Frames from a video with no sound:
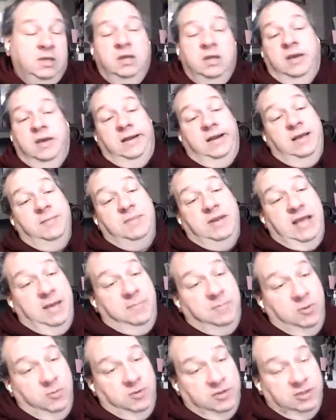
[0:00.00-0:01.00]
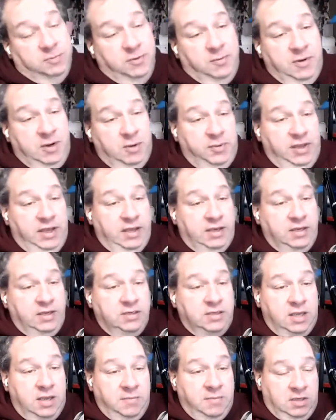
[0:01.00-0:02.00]
And I've been happy with the Premier plan.
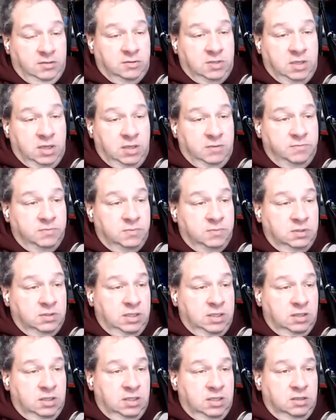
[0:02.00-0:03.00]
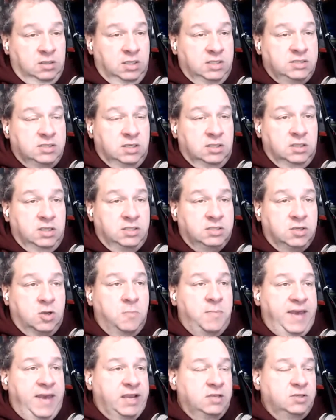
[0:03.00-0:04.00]
I mean, let's
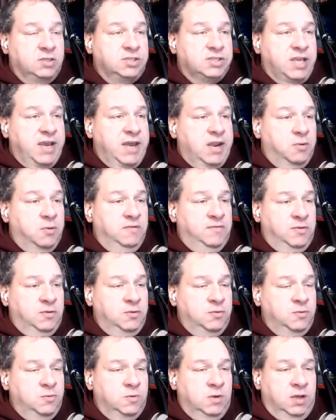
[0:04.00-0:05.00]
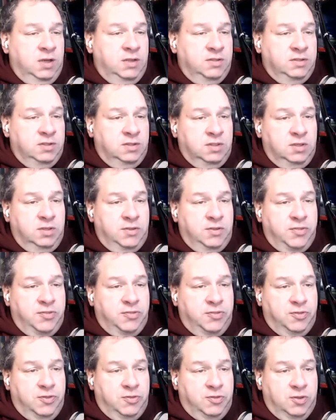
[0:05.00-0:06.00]
go back and just kind of review
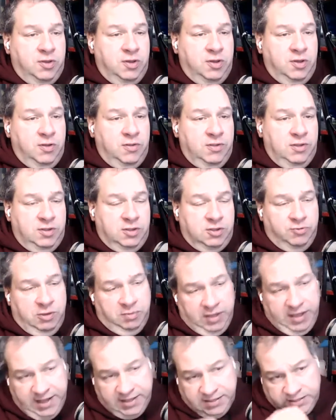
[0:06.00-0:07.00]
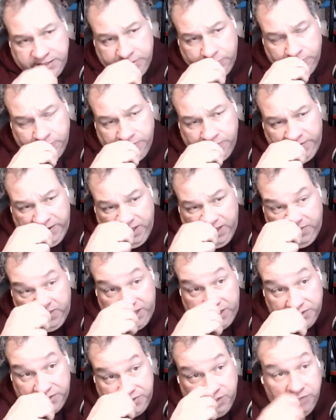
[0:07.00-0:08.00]
the three plans that
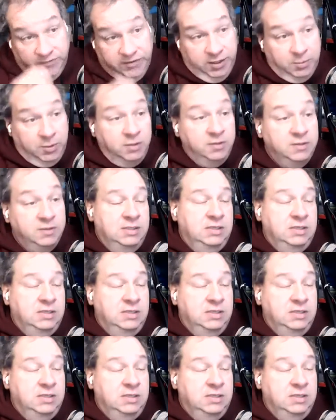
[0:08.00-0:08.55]
that are still available.